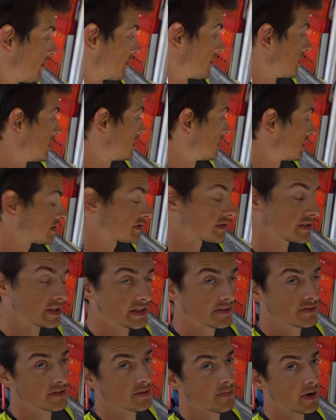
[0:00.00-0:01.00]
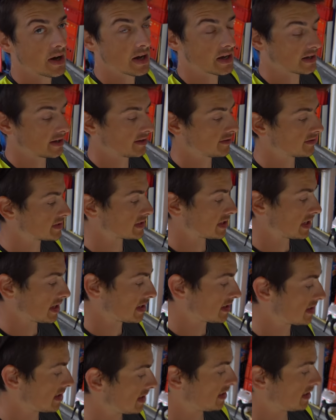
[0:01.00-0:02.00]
I really need to leave the bike outside,